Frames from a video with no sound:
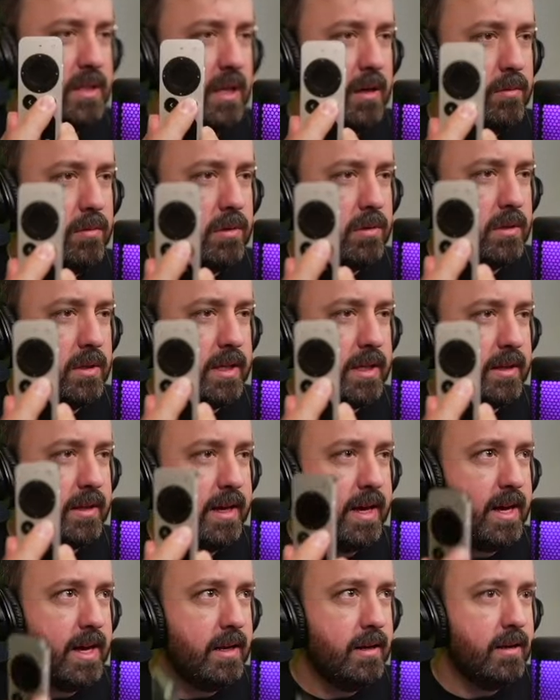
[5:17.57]
double click
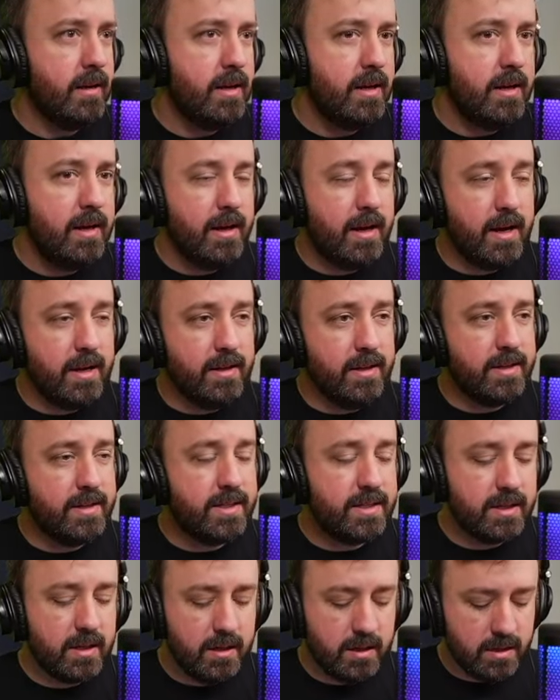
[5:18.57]
that, and
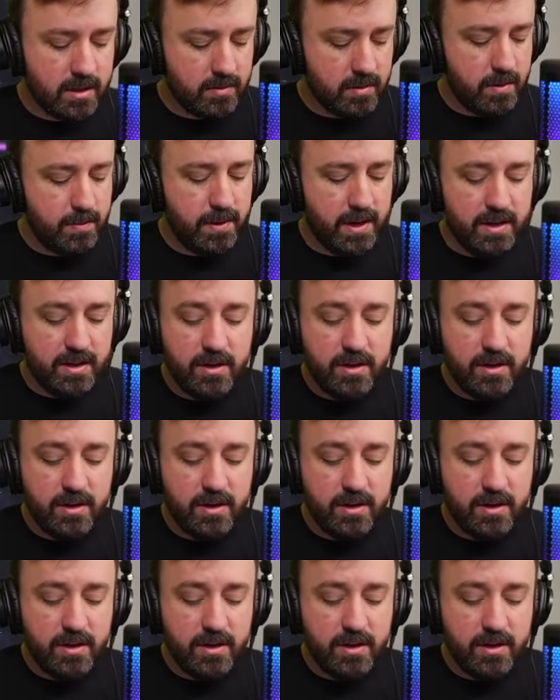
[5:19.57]
this is going to come up,